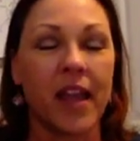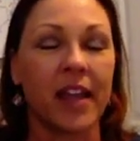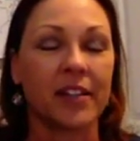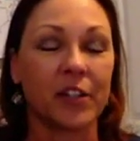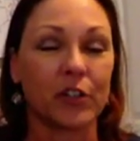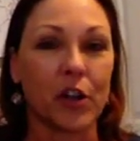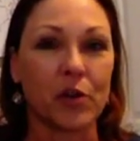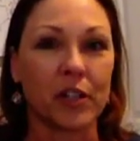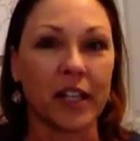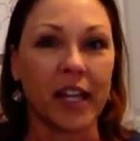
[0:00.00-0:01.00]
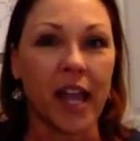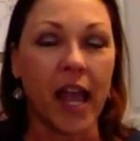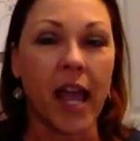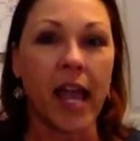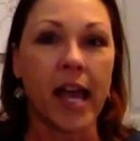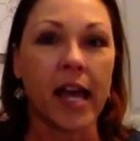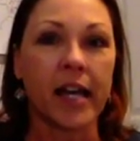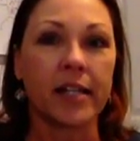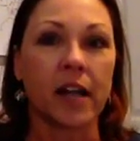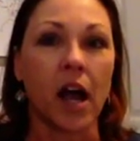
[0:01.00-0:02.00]
It's here locally,
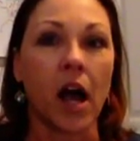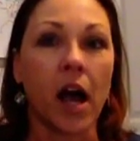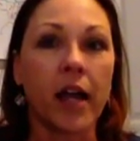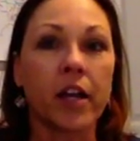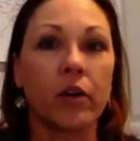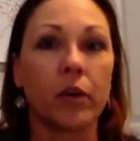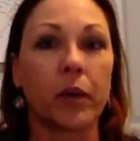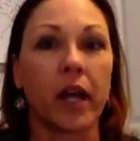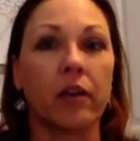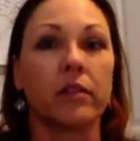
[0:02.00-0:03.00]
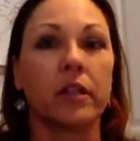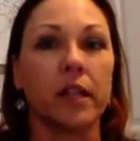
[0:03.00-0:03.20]
and I go around,